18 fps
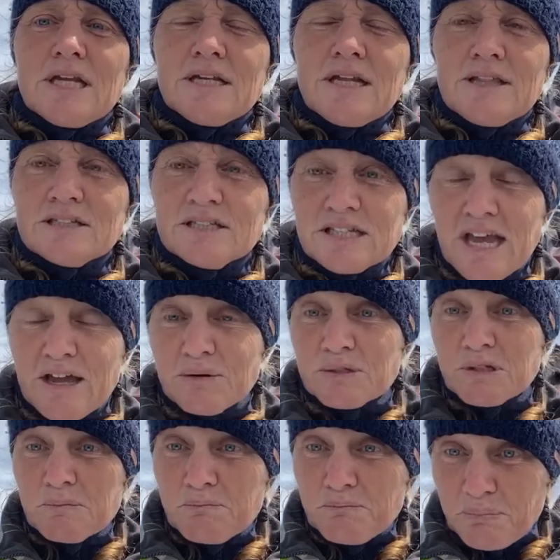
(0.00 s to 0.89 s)
Now the
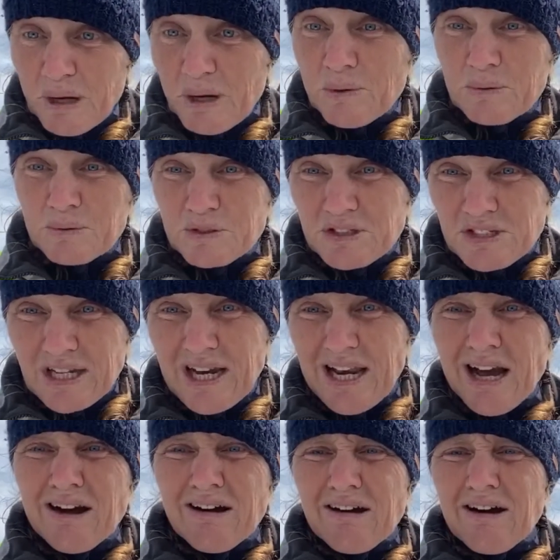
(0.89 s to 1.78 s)
sails are built to
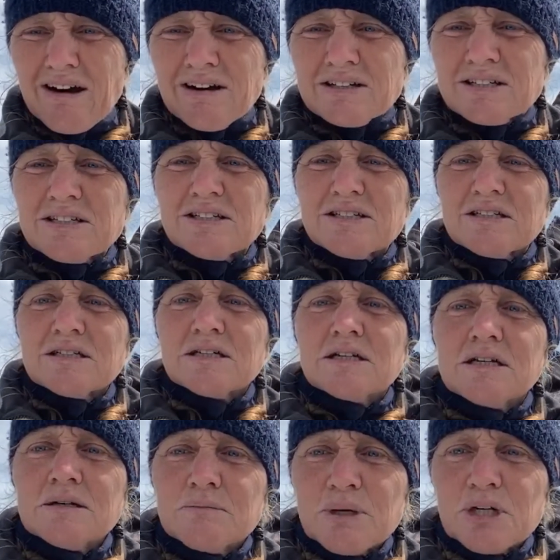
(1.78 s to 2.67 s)
last
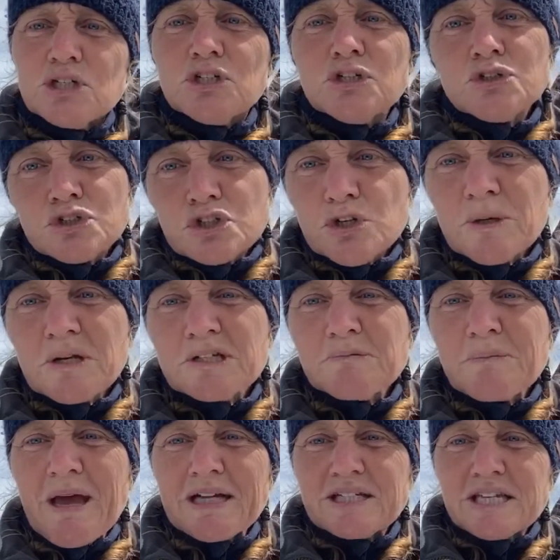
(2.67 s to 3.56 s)
but you do
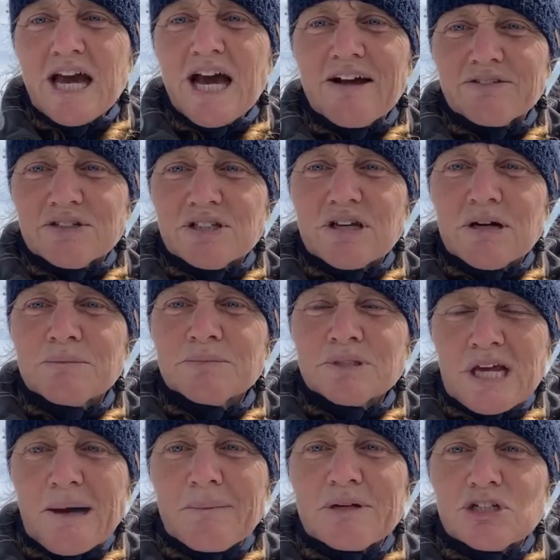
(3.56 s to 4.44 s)
expect to have
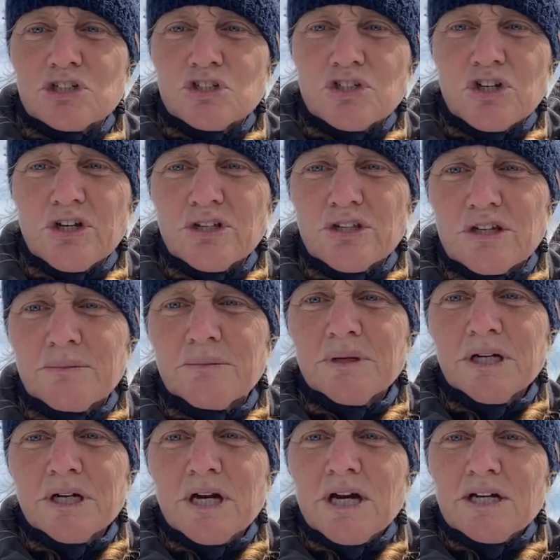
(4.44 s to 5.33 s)
some damage to
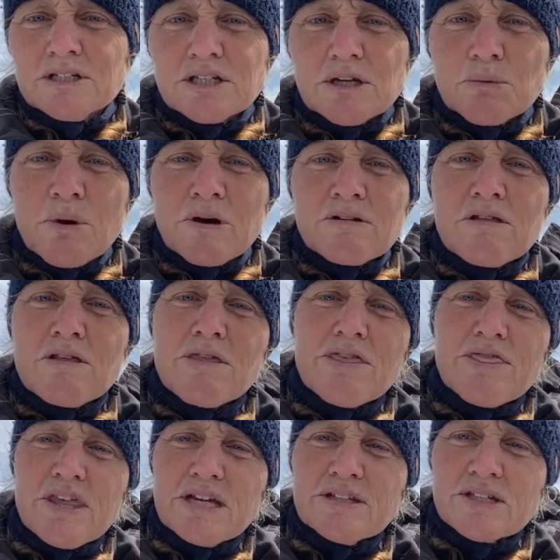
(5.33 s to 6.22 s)
them so one of
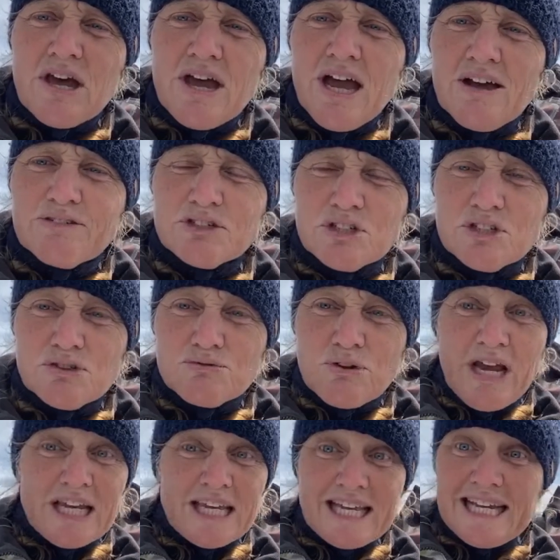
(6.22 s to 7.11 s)
the things I have to do
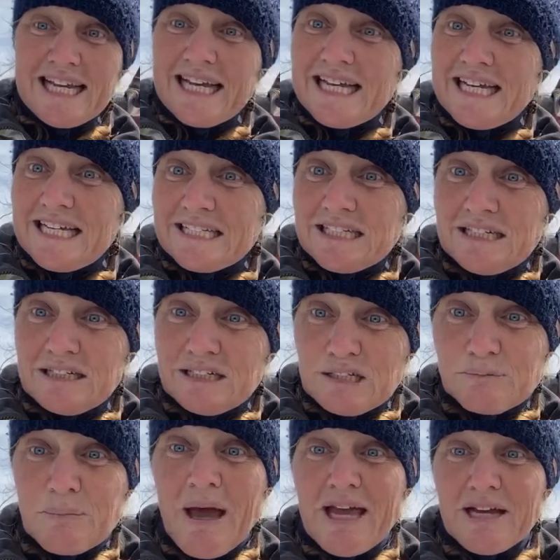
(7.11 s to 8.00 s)
regularly is
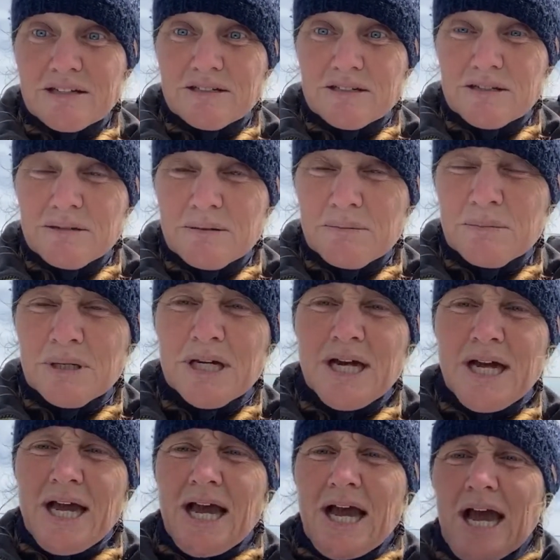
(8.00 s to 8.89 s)
inspect them
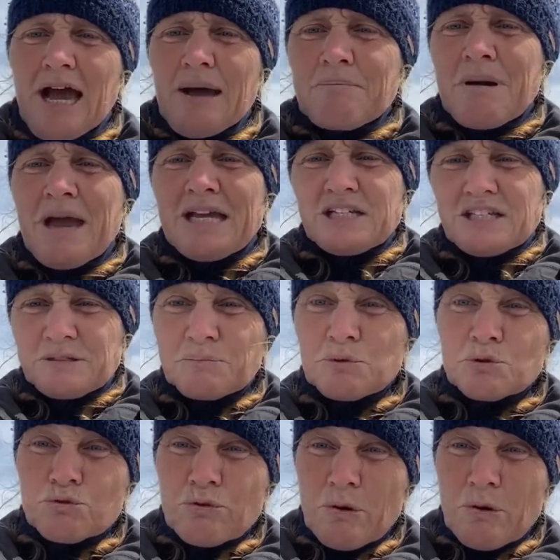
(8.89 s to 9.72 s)
and make small